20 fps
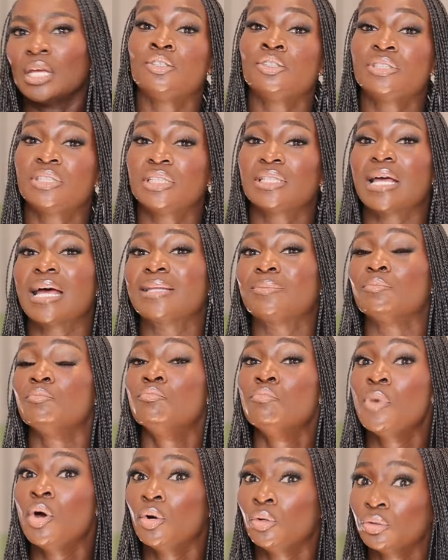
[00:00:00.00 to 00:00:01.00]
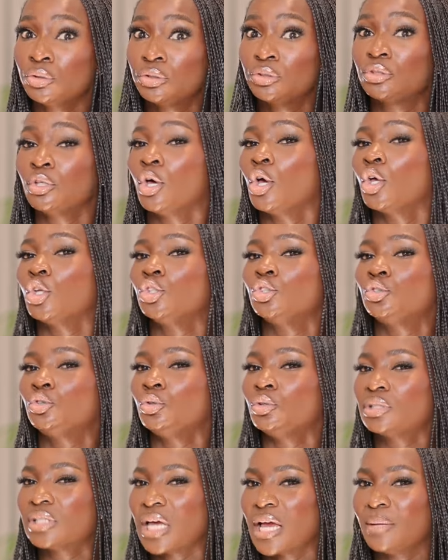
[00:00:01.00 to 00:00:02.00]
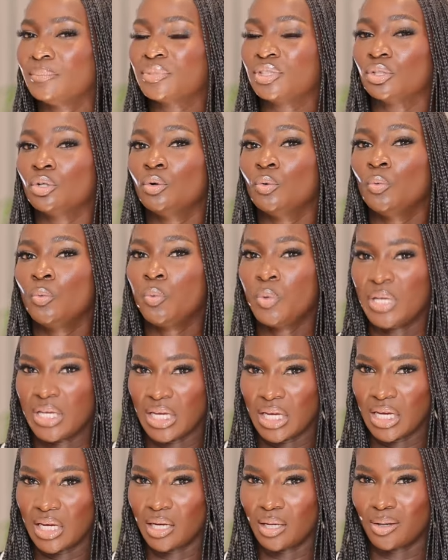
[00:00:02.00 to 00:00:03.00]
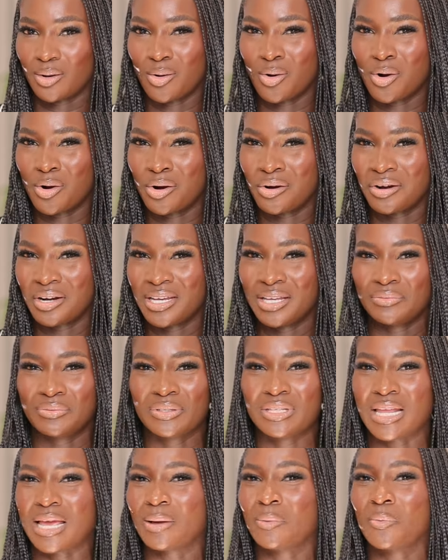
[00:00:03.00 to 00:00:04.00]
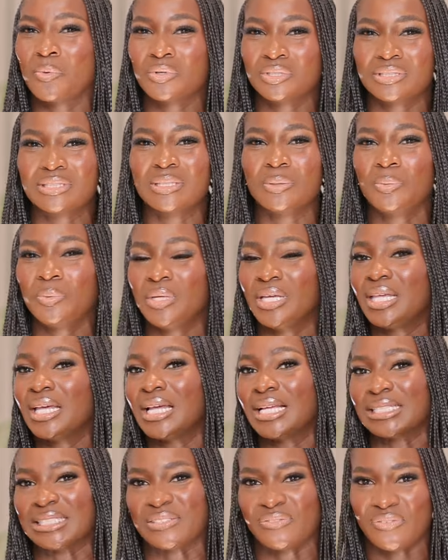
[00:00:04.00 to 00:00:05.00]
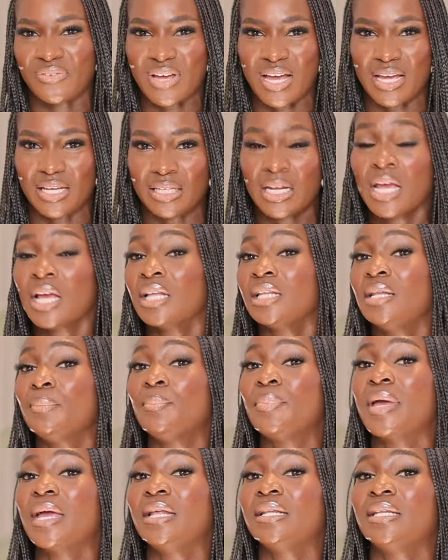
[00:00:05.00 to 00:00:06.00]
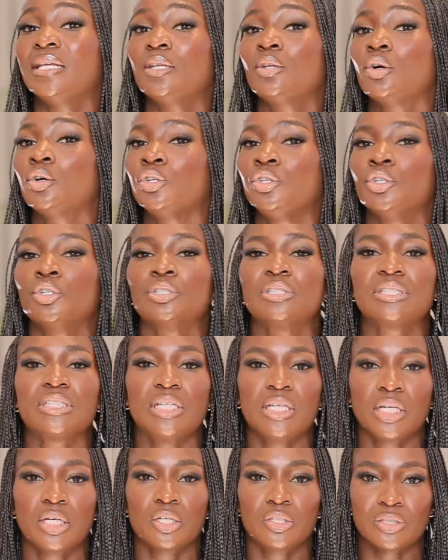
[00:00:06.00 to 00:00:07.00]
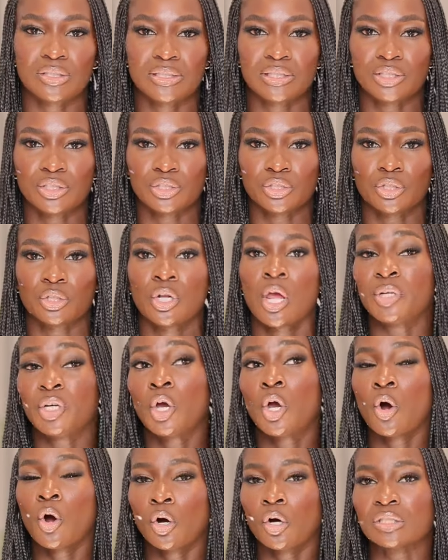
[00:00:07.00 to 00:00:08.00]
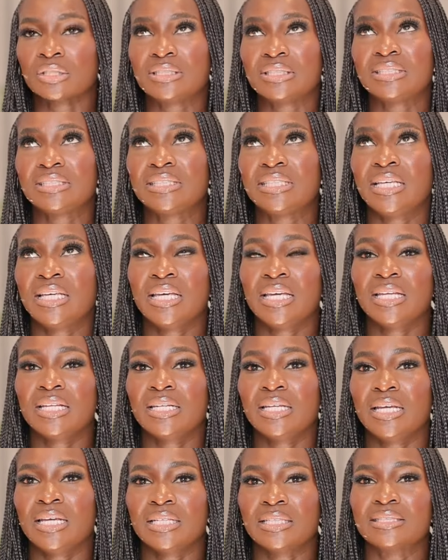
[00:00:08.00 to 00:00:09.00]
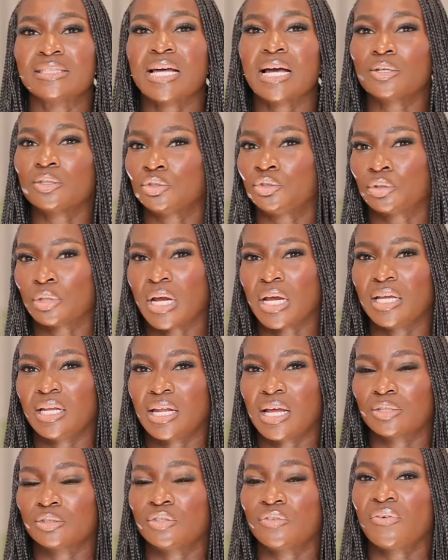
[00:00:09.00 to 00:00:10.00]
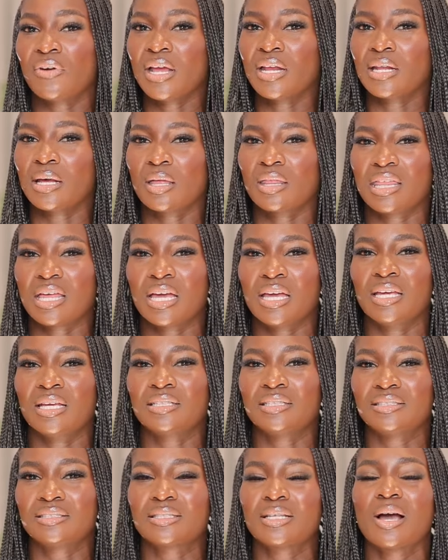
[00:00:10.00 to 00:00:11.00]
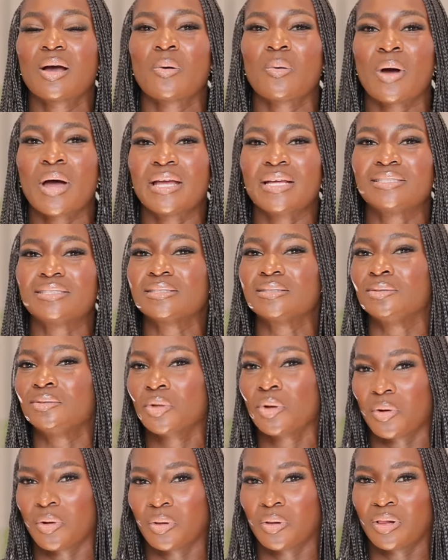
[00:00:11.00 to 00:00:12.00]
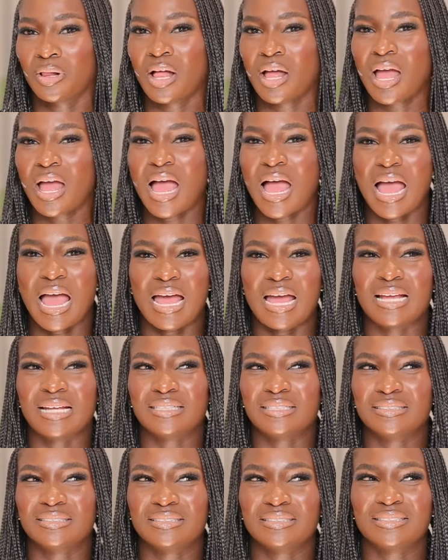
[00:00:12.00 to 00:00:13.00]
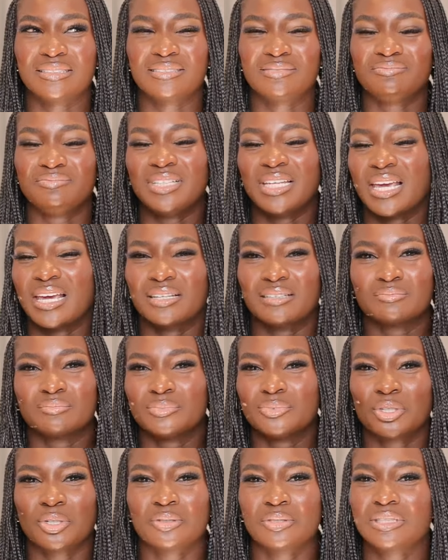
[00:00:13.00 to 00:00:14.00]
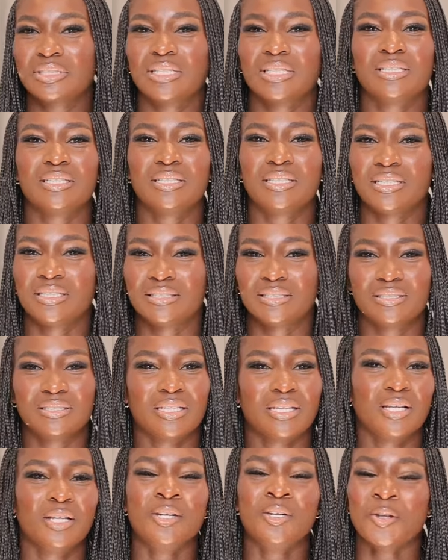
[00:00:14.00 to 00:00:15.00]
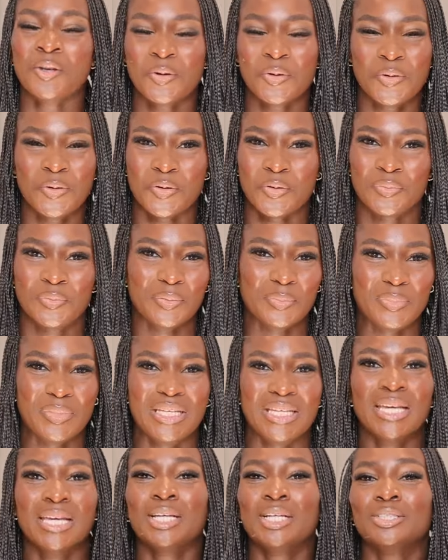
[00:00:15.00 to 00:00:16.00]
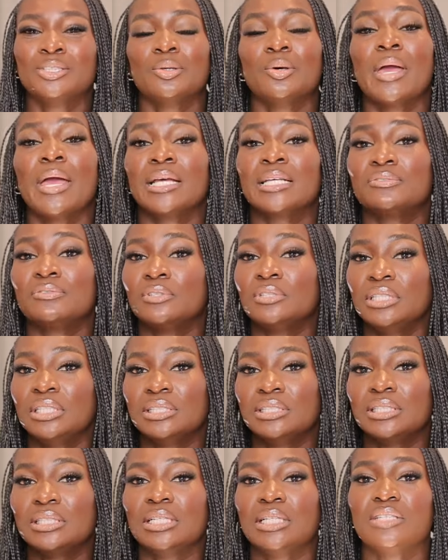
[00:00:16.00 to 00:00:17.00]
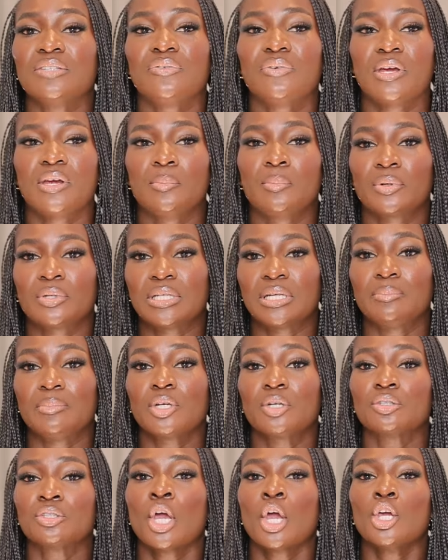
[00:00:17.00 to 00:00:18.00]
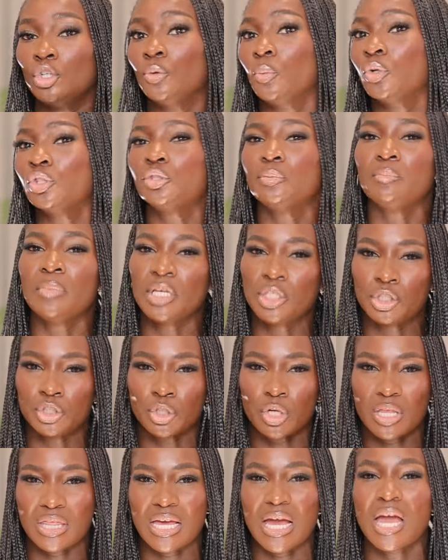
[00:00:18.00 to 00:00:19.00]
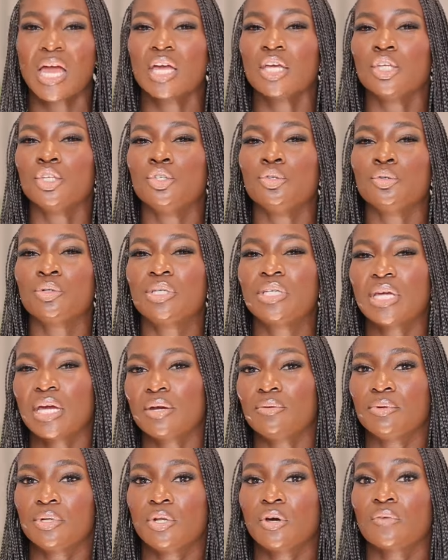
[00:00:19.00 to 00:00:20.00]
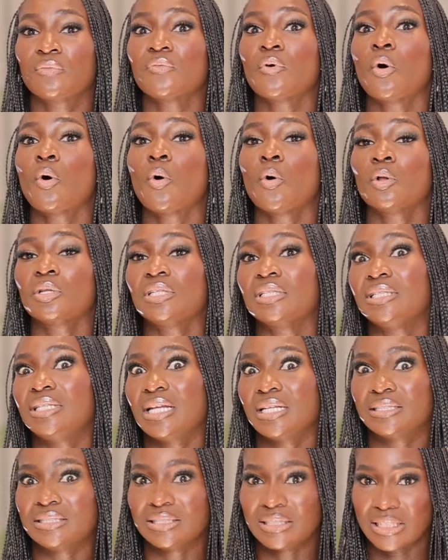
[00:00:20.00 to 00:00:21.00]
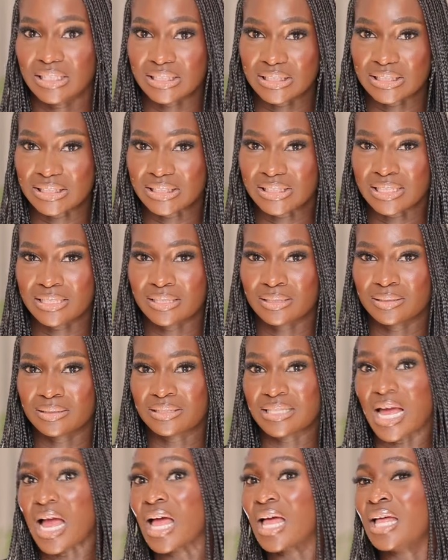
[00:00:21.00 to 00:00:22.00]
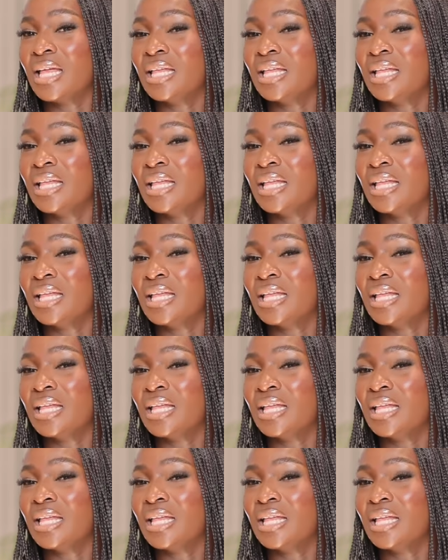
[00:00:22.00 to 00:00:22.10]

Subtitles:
Use it at most 2 times a week, or even like once a week is fine, depending on your skin condition. Because the skin is now drying out, you find out that it's quite dull, and yeah, dull skin is a no-no for me. So exfoliating is very important, because you want to make sure that you get rid of all the dead skin cells that